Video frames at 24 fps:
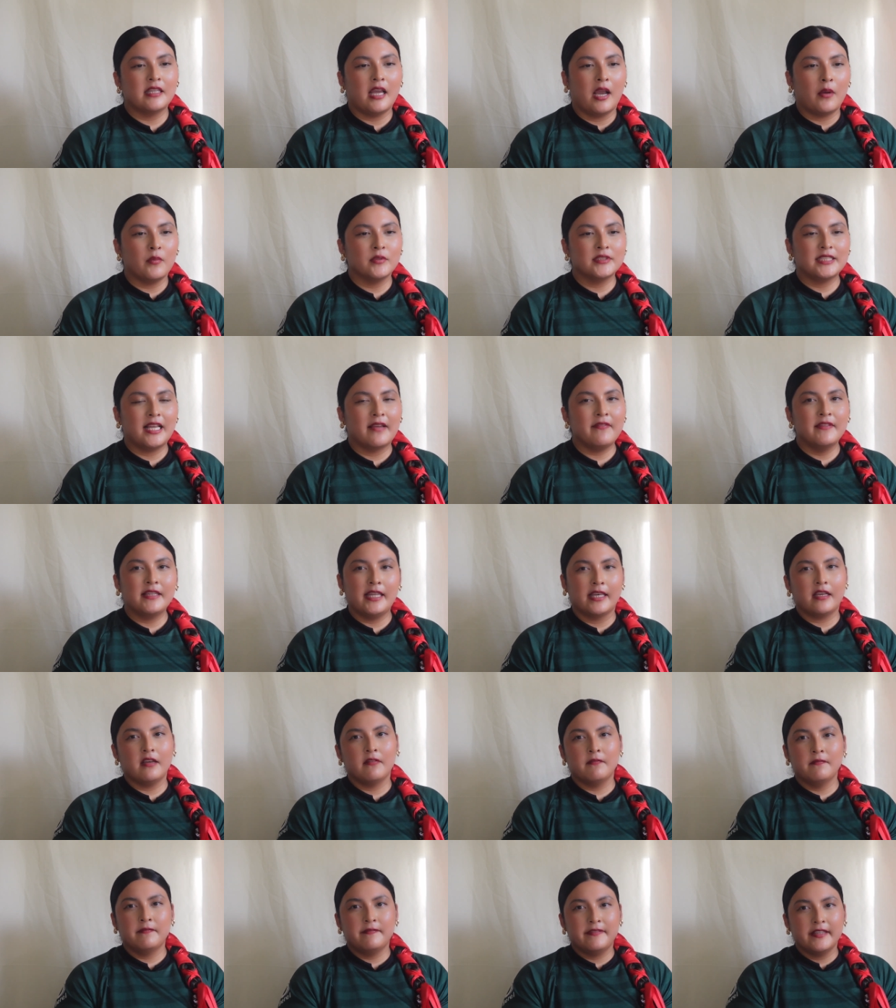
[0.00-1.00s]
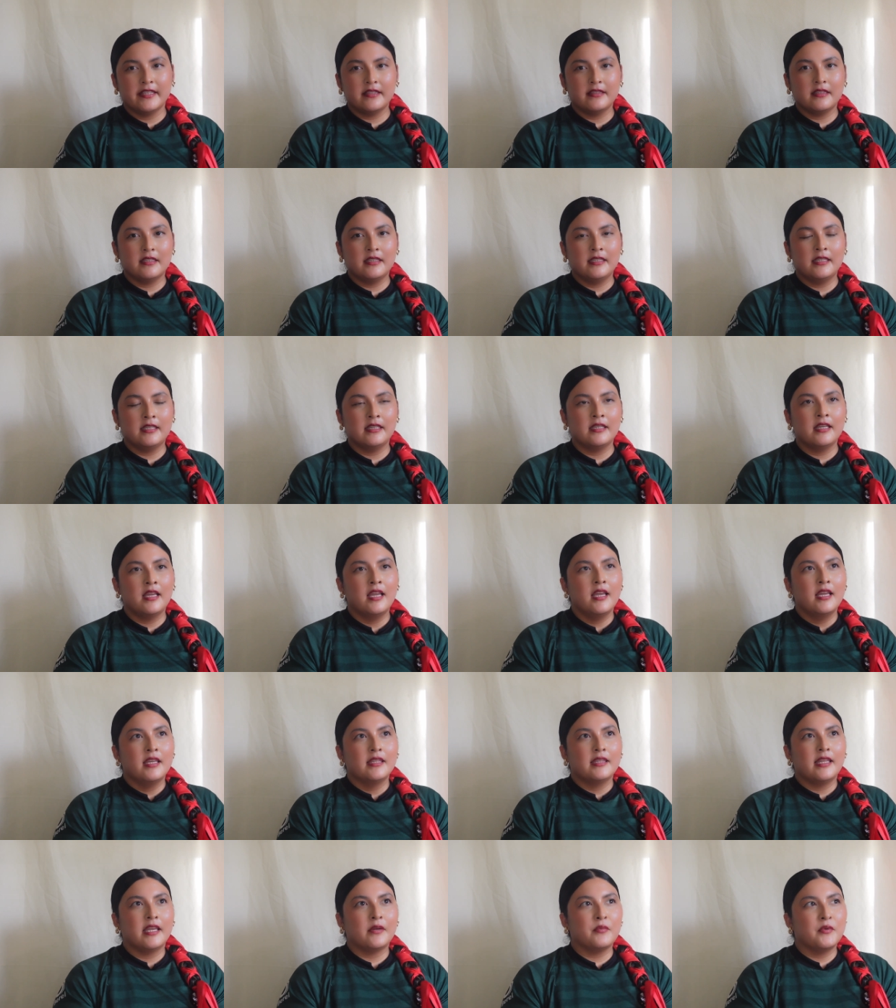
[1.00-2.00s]
I was having like conflicting
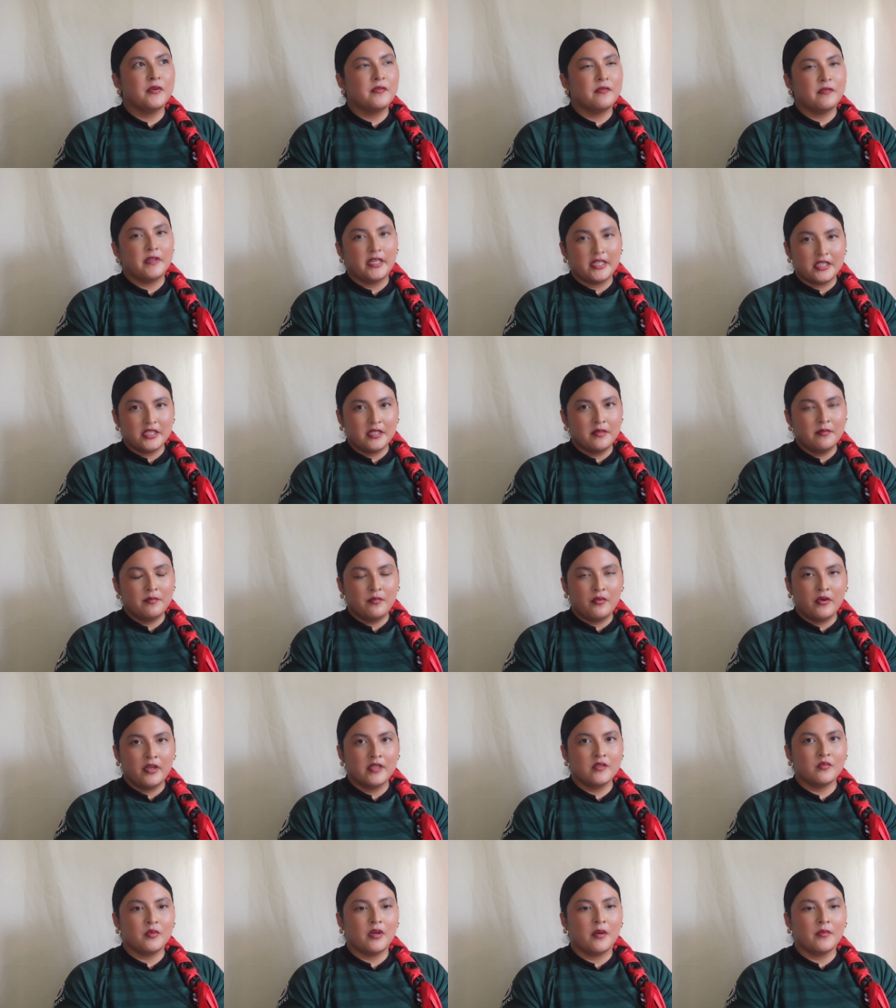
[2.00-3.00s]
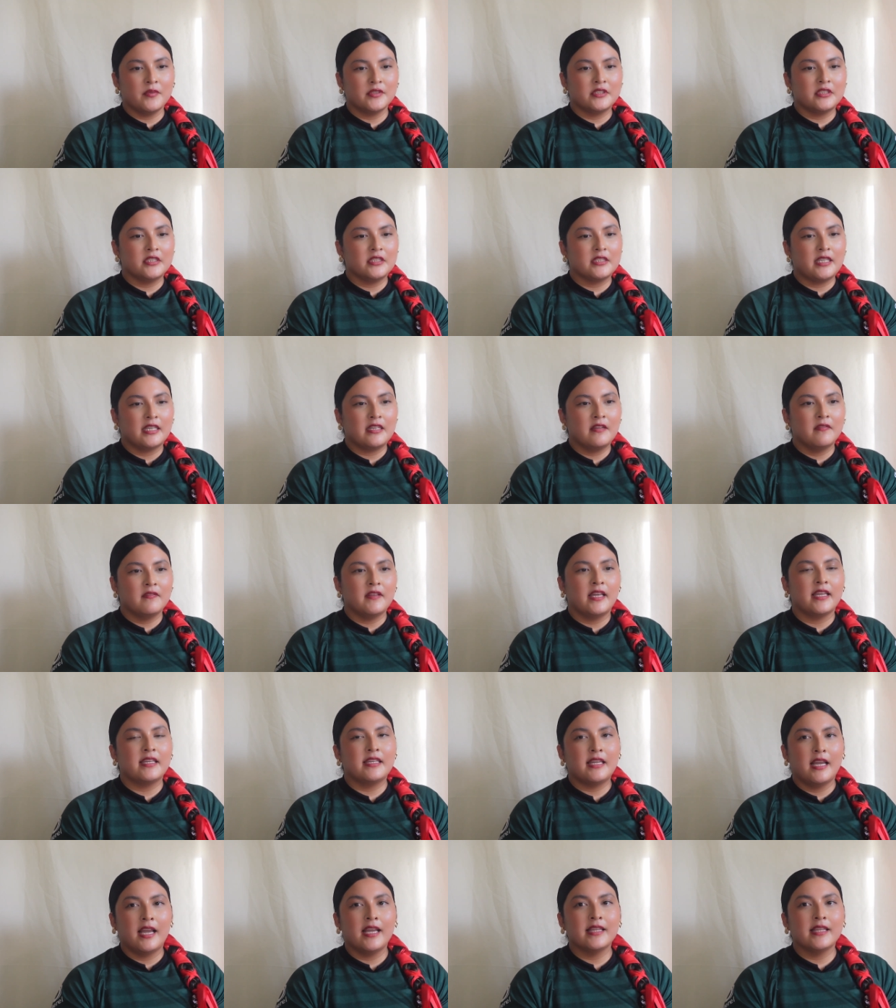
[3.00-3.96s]
like reflection points where I was just kind of like, yeah,